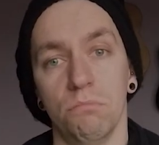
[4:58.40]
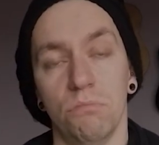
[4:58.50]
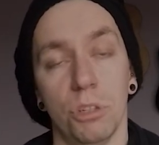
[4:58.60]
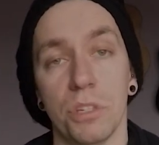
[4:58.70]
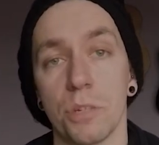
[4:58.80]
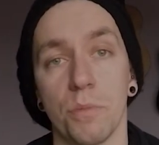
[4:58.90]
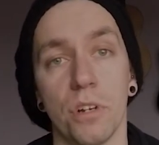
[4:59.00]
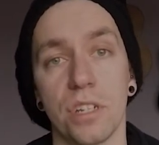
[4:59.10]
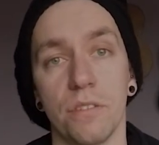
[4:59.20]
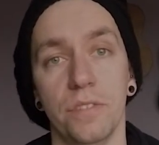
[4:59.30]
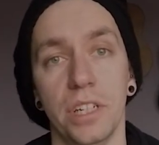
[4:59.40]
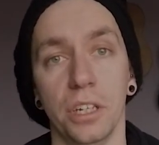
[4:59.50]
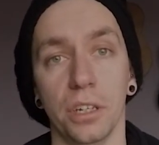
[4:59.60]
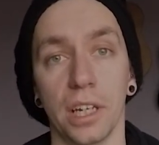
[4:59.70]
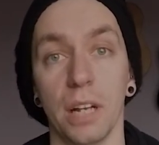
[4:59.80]
you'll be surprised how fit
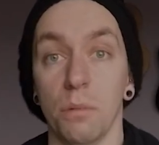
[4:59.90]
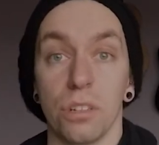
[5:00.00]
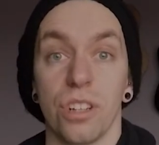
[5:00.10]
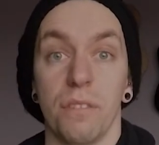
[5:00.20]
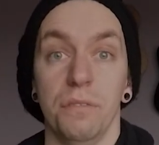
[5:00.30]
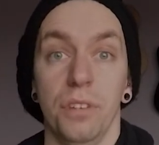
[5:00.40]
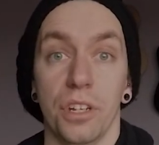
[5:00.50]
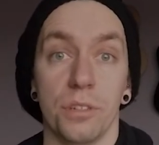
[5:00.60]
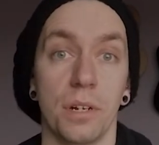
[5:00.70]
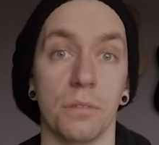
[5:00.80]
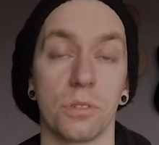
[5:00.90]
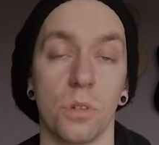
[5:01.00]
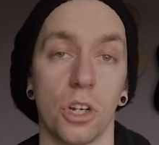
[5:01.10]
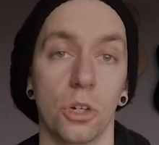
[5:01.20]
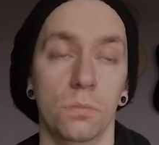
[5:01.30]
you can get whilst you're having fun as well. It's
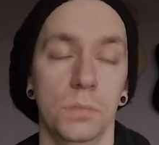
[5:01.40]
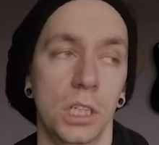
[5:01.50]
quite cool.